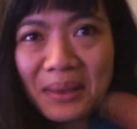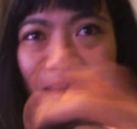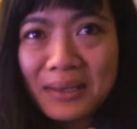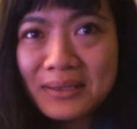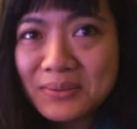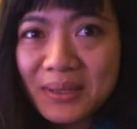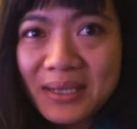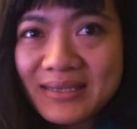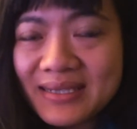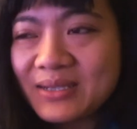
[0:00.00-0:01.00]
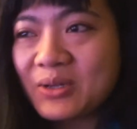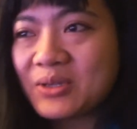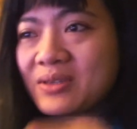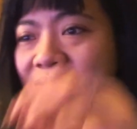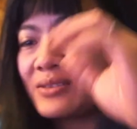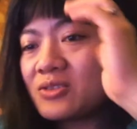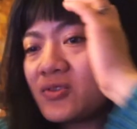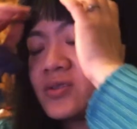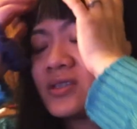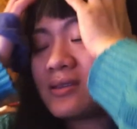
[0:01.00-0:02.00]
that's what I did on the
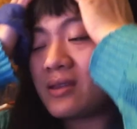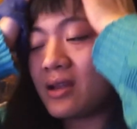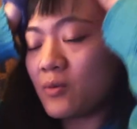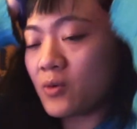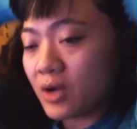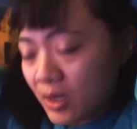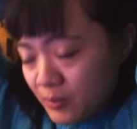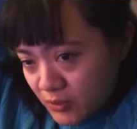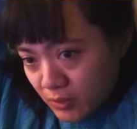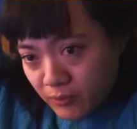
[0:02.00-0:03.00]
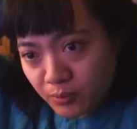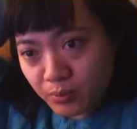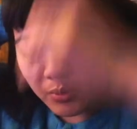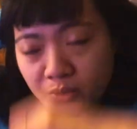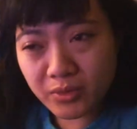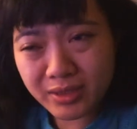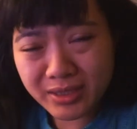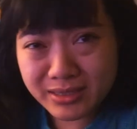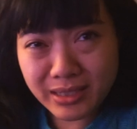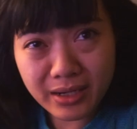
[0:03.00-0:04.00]
Tuesdays that I woke up. So I'm
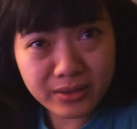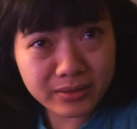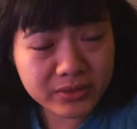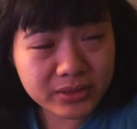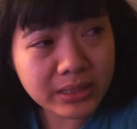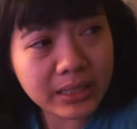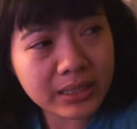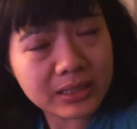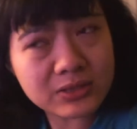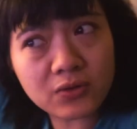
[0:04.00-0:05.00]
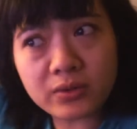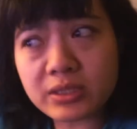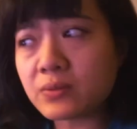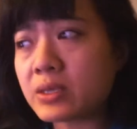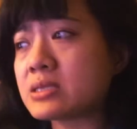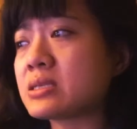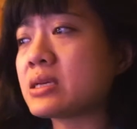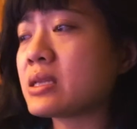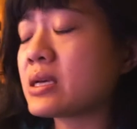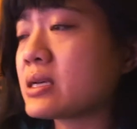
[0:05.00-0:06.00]
pretty tired today. It's already
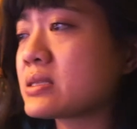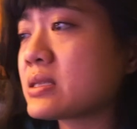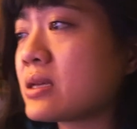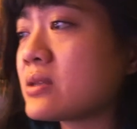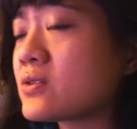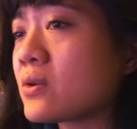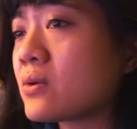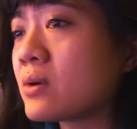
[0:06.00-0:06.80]
Wednesday, like I said, so...